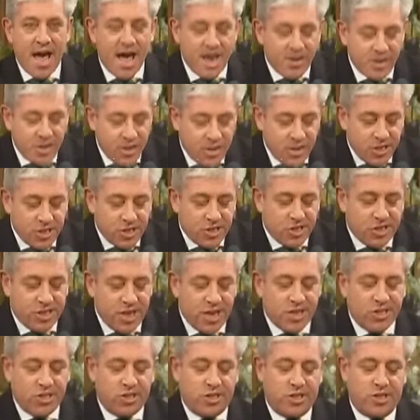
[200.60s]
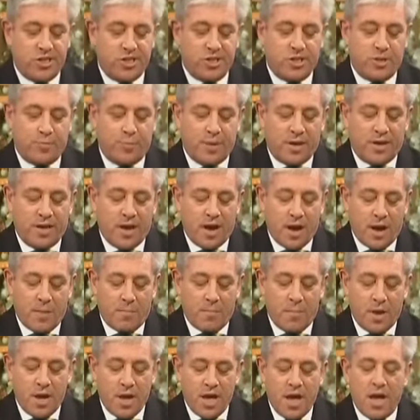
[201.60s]
And it is destined to
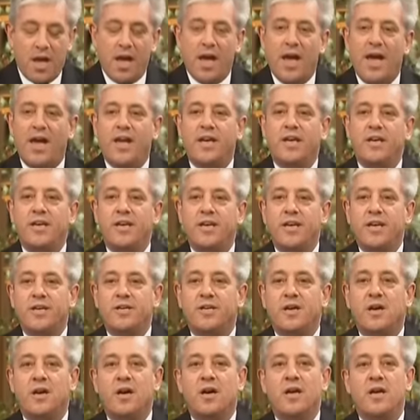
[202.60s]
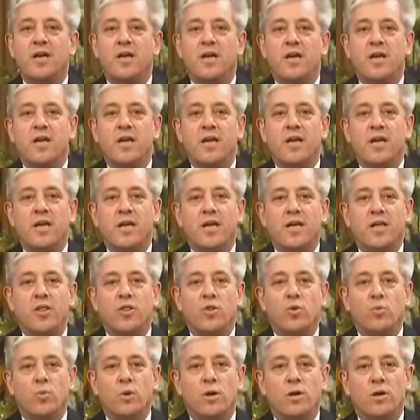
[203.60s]
become a leader
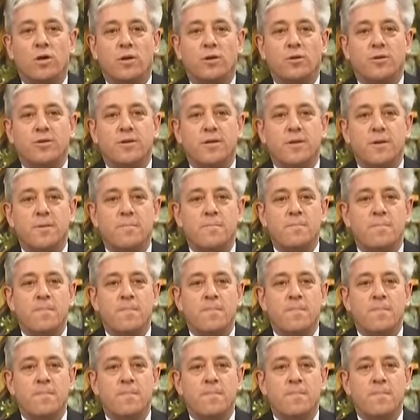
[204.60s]
in the world.